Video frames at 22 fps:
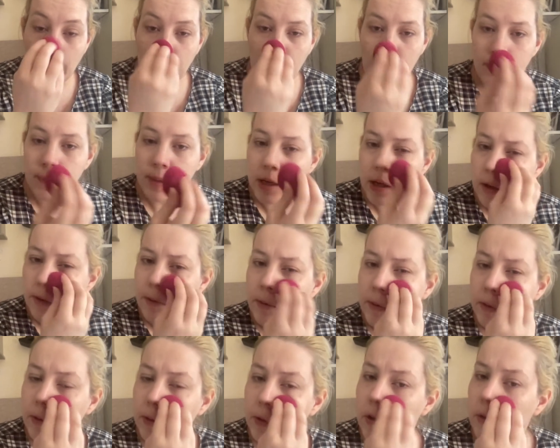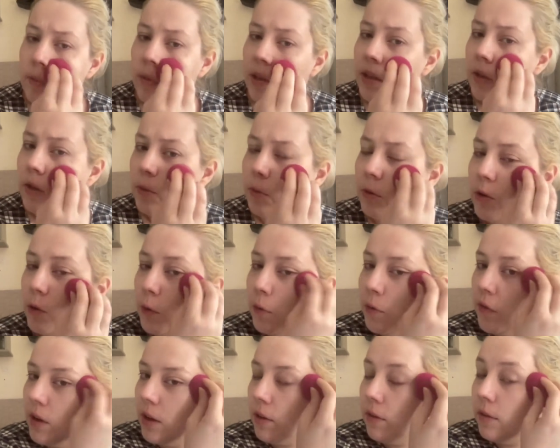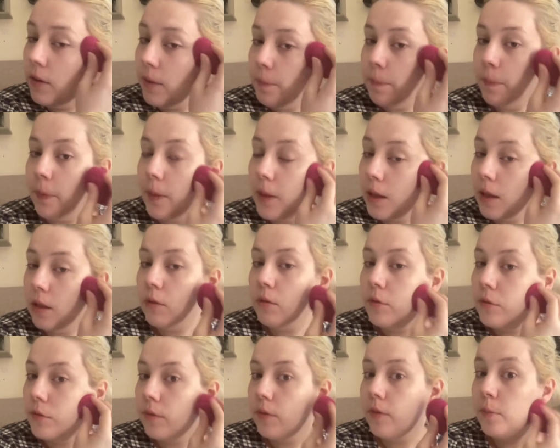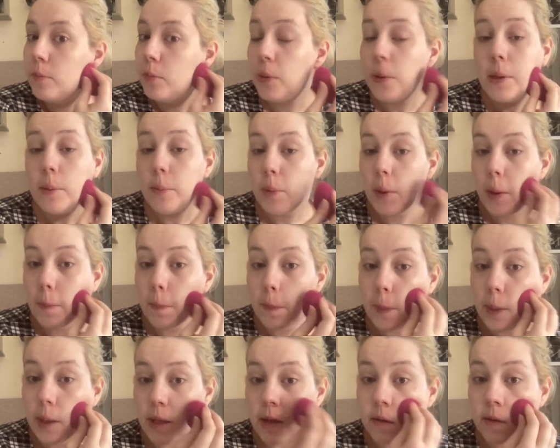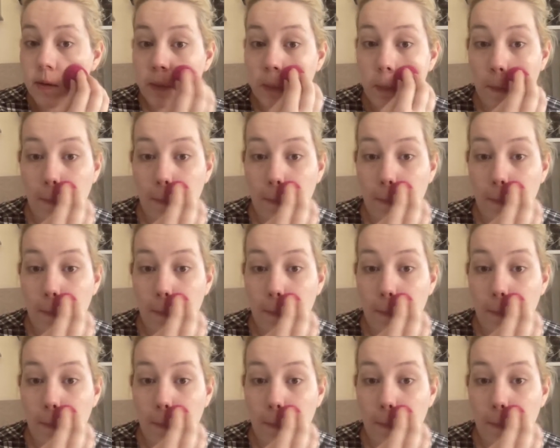let me know in the comments what your favourite E.L.F primer and